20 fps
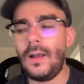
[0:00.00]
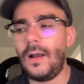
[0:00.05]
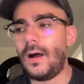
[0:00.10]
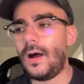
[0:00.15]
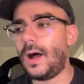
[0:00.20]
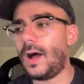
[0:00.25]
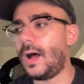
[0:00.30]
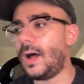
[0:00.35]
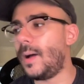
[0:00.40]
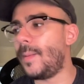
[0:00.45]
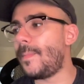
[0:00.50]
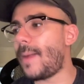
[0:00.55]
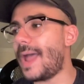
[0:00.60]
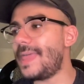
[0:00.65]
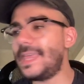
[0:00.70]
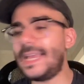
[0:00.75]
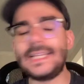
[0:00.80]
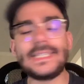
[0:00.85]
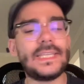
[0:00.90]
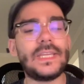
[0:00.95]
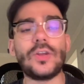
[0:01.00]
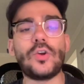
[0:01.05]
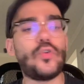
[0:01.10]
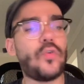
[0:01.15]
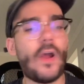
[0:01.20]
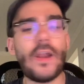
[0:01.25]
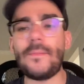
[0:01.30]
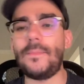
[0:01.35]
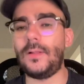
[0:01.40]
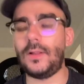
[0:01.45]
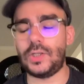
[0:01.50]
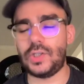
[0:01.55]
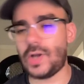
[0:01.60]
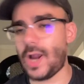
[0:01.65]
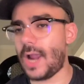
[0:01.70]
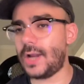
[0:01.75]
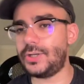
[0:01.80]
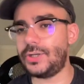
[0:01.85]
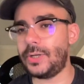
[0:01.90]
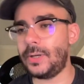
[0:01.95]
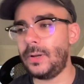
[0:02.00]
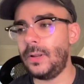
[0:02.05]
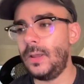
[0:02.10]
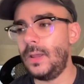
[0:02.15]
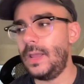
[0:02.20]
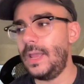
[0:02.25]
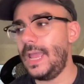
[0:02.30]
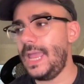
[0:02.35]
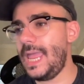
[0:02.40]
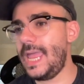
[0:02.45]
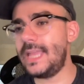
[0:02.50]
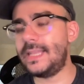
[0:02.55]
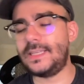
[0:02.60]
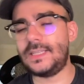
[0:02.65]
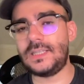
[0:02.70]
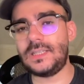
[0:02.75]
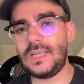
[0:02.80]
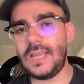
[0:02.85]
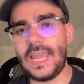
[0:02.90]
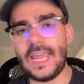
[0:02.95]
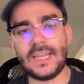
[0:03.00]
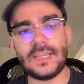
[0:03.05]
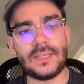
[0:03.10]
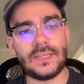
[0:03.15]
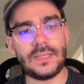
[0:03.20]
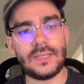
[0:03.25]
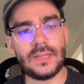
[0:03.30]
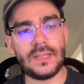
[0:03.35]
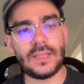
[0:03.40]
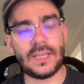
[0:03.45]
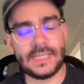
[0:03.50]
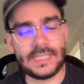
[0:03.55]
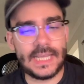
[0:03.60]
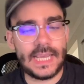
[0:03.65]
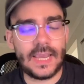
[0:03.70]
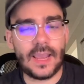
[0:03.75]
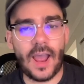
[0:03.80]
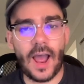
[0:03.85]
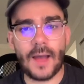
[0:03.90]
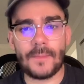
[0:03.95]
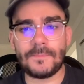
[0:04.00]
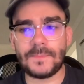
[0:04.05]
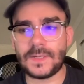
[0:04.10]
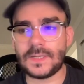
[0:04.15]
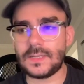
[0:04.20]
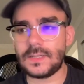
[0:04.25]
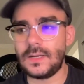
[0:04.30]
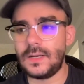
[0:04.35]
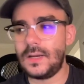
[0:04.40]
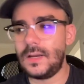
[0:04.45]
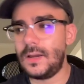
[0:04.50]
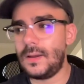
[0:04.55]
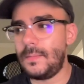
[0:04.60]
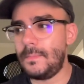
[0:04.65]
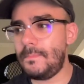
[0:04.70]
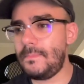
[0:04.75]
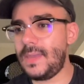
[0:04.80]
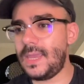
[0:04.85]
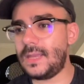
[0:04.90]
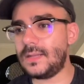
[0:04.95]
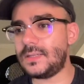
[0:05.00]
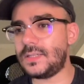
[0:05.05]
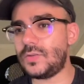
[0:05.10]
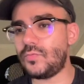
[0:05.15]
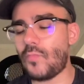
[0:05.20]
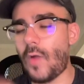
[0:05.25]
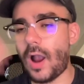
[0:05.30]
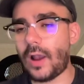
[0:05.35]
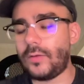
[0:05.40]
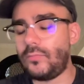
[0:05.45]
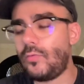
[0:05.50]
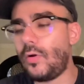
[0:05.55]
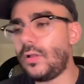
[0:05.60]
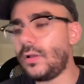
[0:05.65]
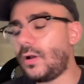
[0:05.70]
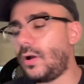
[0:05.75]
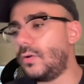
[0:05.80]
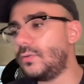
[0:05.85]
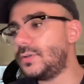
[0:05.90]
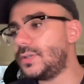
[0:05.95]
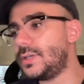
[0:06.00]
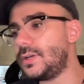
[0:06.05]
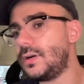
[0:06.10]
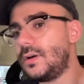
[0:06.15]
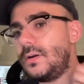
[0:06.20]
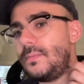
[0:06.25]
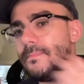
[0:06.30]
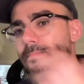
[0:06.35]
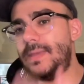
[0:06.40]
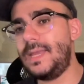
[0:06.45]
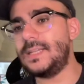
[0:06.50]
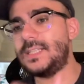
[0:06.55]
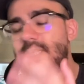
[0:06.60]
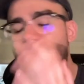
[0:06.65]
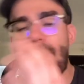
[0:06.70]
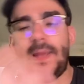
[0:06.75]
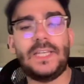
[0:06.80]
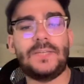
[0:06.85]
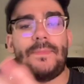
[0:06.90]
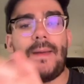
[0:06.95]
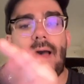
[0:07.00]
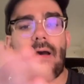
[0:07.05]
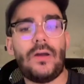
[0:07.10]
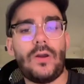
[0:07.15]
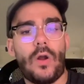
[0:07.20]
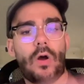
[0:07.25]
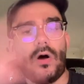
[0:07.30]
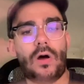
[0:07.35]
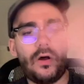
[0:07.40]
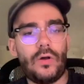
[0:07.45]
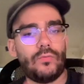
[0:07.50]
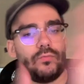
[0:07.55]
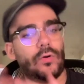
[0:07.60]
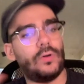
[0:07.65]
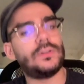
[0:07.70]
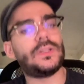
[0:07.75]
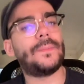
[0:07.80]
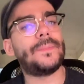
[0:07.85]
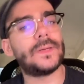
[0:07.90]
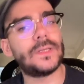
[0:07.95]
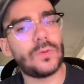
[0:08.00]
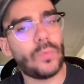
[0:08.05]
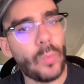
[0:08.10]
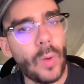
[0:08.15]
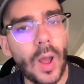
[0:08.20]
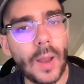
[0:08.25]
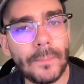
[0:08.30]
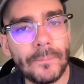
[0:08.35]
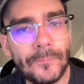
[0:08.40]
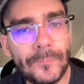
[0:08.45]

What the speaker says: I think it's an incredible attraction. It's the Teacups meets Rock and Roller Coaster meets Space Mountain all rolled up into one.